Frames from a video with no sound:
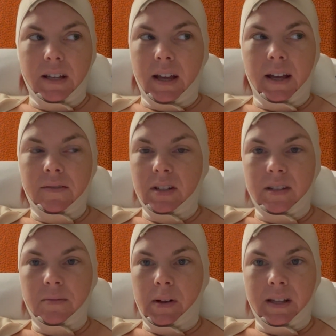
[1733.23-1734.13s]
have any
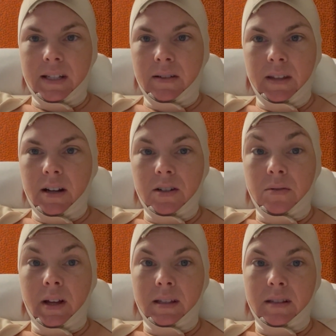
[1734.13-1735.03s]
swelling down there, so
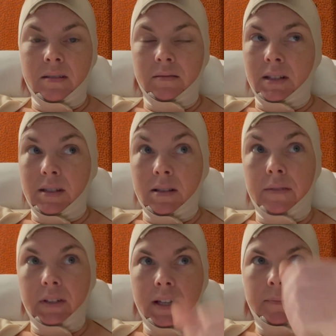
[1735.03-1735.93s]
that's that's
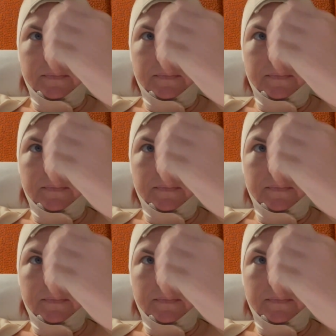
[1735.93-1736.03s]
lovely.